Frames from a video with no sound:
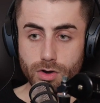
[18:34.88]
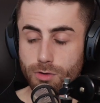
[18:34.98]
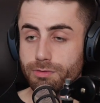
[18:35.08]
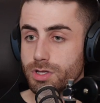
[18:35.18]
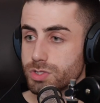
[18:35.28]

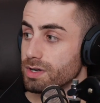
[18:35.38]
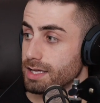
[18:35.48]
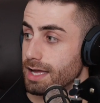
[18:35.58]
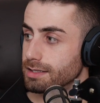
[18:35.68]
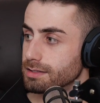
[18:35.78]
an offer that
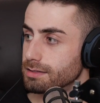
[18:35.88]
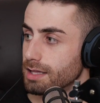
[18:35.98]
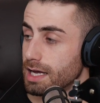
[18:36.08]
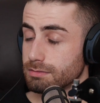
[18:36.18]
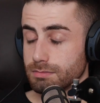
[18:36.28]
sort of catered
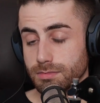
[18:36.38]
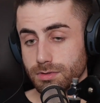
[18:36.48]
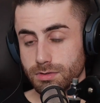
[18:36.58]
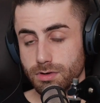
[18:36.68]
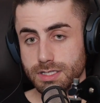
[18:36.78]
to that,
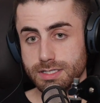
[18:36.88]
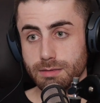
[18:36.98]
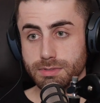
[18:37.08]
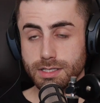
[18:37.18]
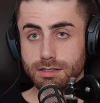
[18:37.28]
got
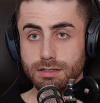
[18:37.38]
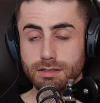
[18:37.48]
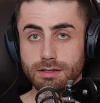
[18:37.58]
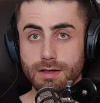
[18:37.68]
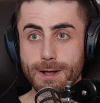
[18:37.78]
accepted.